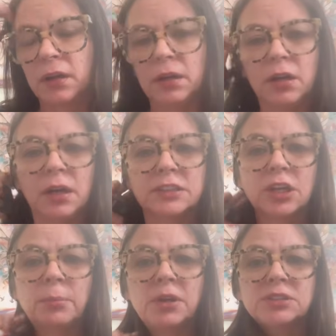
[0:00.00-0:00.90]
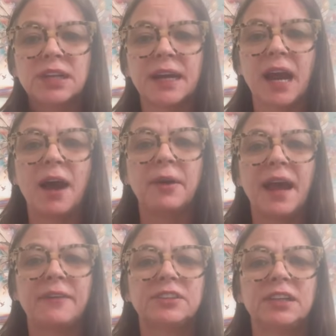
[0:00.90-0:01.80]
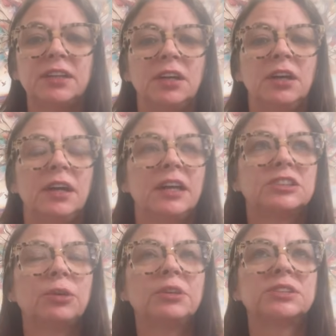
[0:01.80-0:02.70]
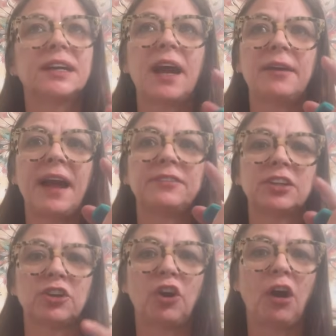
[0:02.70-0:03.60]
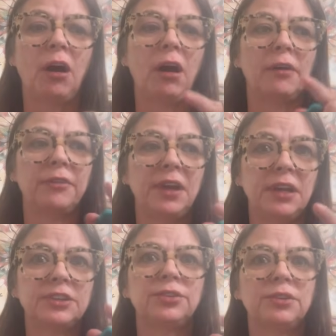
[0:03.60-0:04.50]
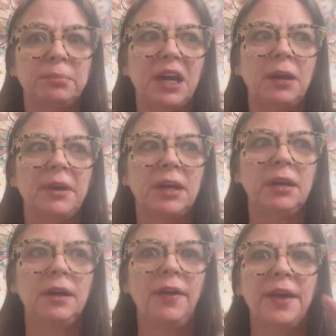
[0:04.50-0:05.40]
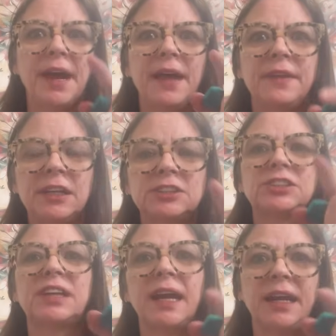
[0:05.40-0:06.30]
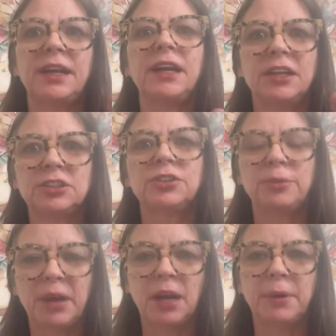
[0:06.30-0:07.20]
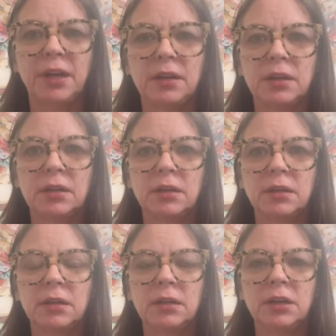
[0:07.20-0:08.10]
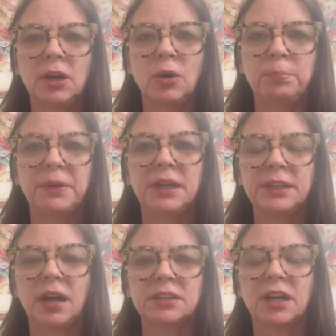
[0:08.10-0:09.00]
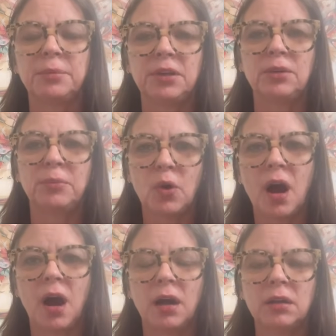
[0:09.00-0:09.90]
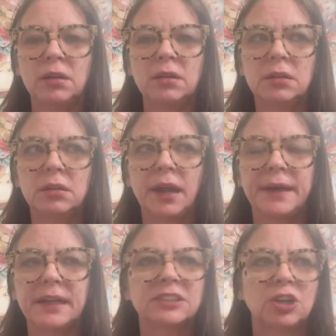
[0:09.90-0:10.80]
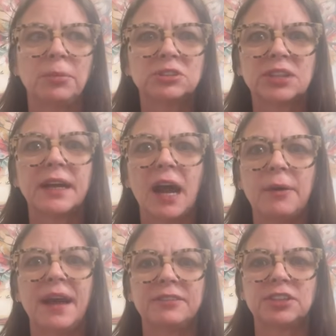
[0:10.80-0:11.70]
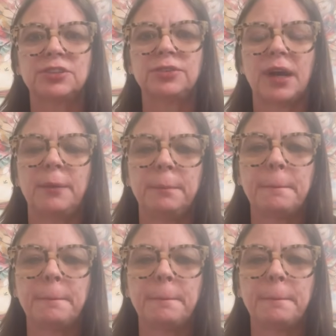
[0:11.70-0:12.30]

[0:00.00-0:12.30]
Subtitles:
it's almost like I would have to carve into the baby and then stain into the baby. B.W. Moa. Like, it's almost like I would have to do that.